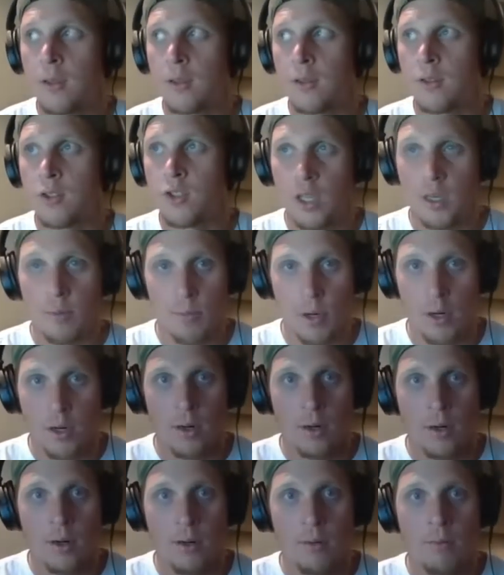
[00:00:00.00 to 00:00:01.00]

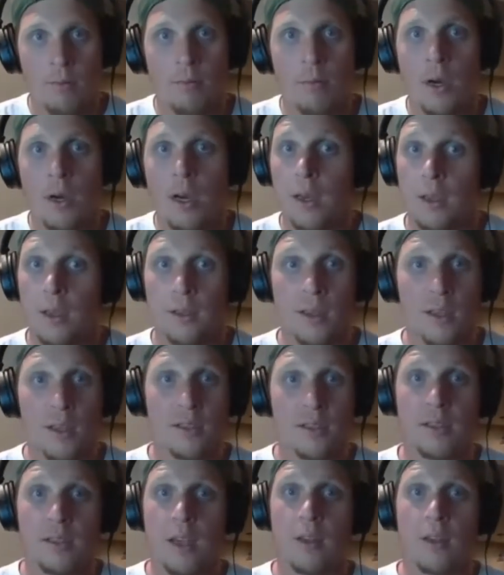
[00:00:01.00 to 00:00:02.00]
cheaper, but it
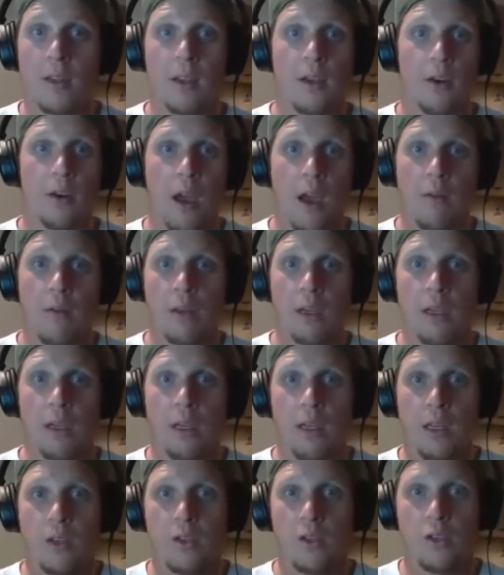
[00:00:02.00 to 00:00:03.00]
doesn't sound like you're having
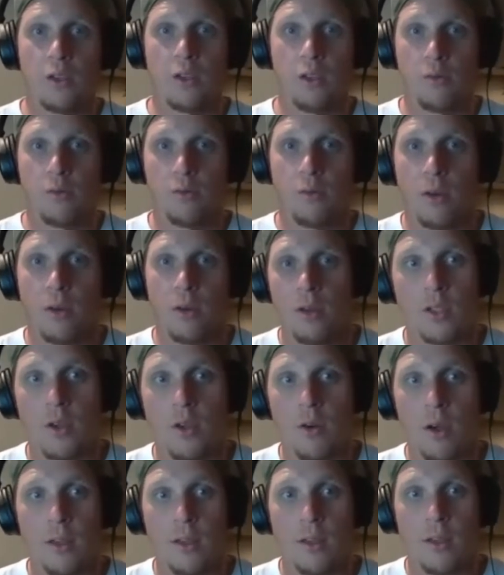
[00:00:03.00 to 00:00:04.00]
any issues.
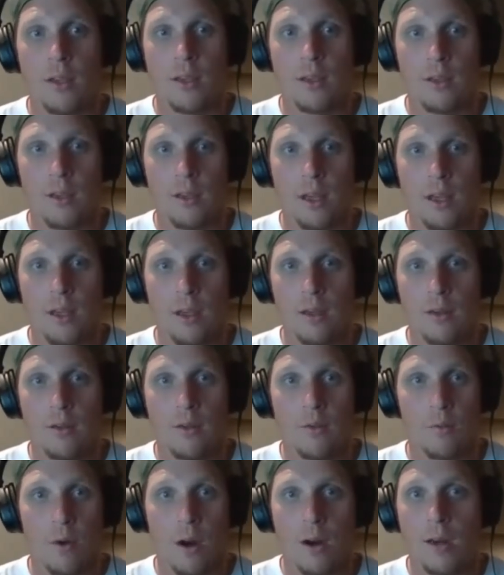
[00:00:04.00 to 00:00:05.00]
So I think like
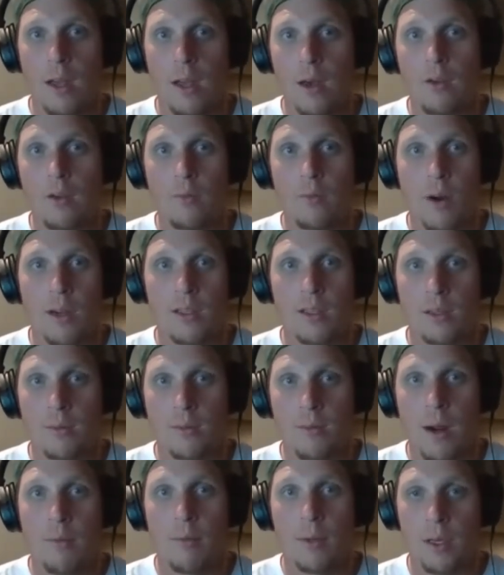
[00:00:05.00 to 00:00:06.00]
right now the price is
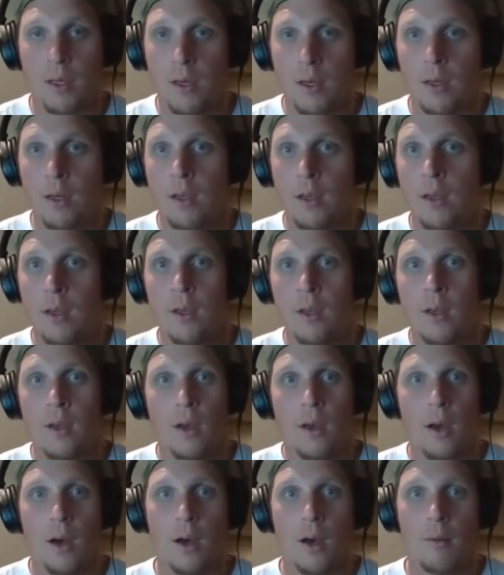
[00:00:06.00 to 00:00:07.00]
probably good.
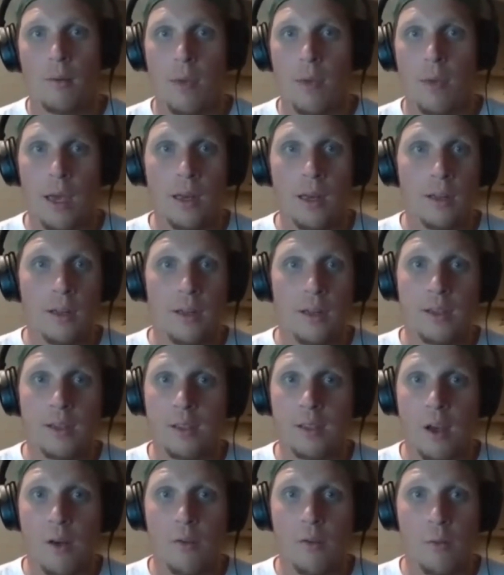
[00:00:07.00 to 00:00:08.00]
And it does
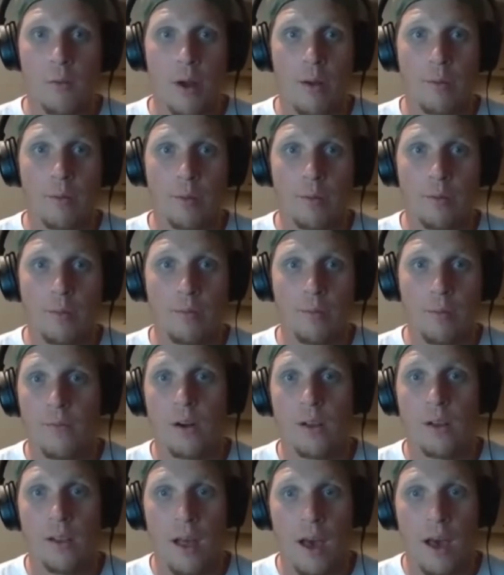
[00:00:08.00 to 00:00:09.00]
solve a problem for
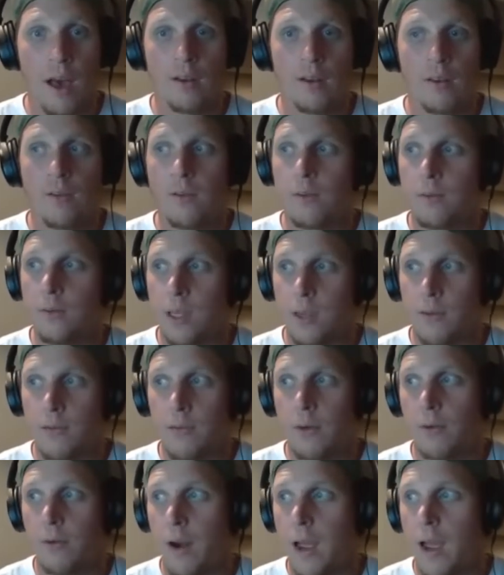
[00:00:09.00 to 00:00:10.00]
a lot of
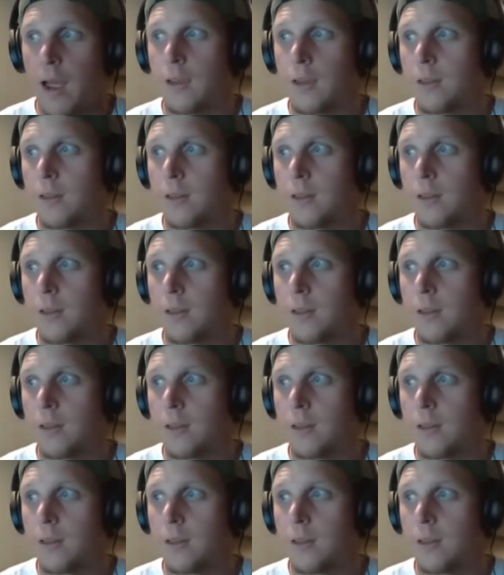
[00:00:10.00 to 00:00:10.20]
different racks.